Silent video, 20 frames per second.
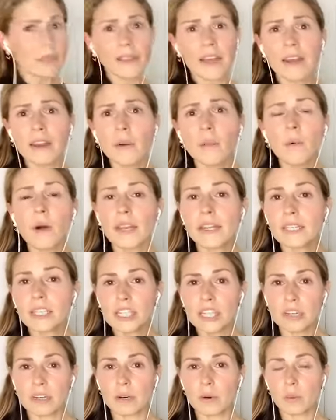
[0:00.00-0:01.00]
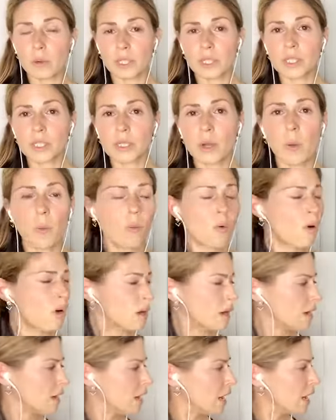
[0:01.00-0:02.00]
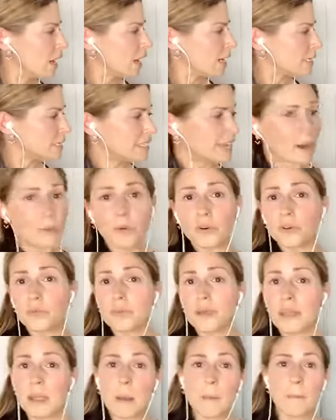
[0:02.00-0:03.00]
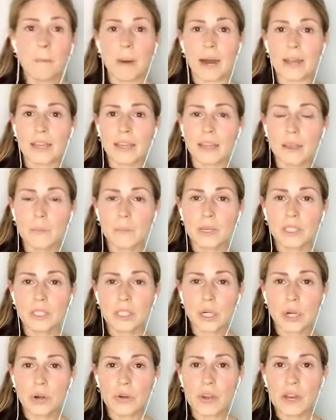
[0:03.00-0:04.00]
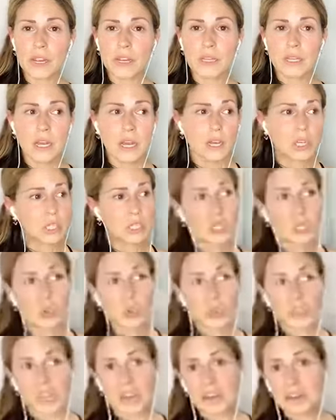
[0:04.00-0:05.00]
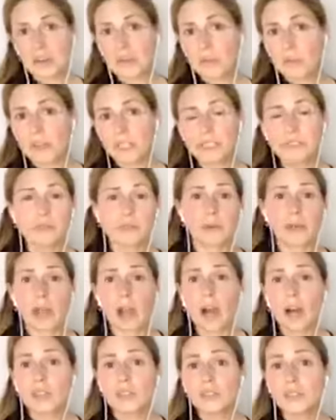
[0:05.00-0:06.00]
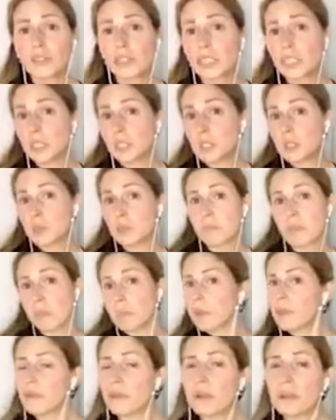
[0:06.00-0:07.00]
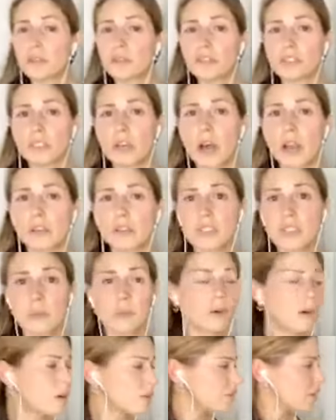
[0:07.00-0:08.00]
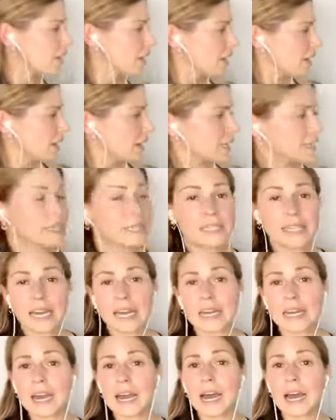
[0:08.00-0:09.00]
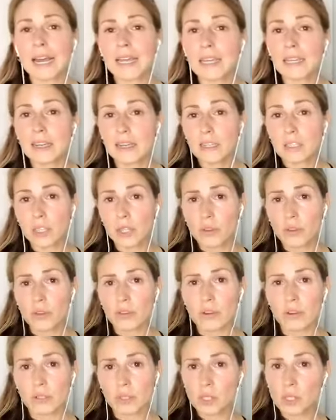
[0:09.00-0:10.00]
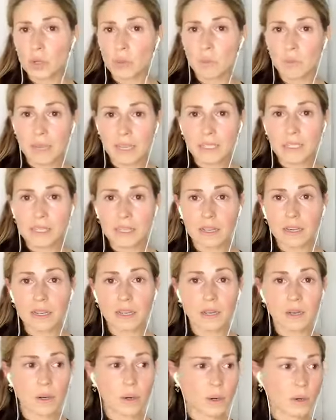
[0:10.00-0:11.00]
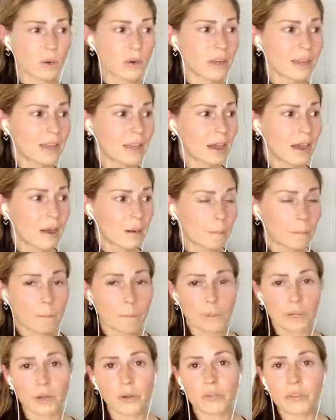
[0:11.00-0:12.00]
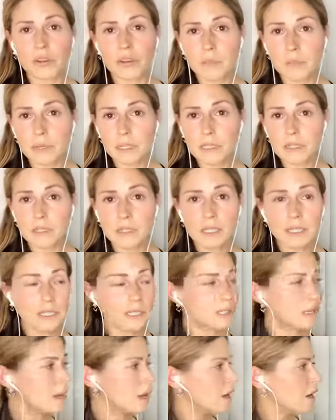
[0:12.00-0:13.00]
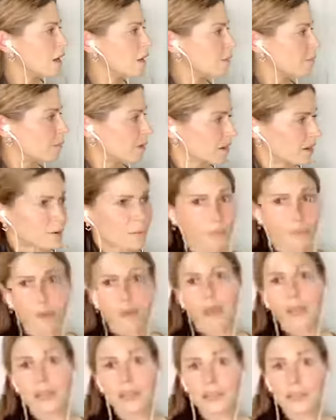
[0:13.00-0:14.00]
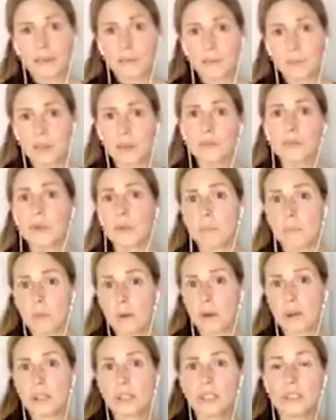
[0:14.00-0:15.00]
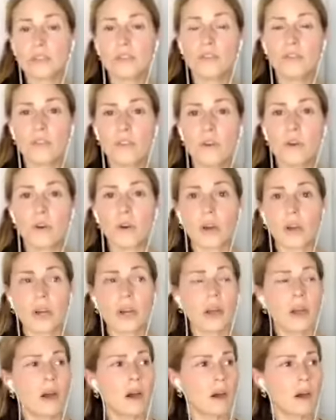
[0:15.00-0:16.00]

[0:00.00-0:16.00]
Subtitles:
that I want to share with someone, that would be my inventory. So that could range from $100 to maybe $300 a month that I get to deduct. So basically, not only I'm building a business, but I'm really being reimbursed for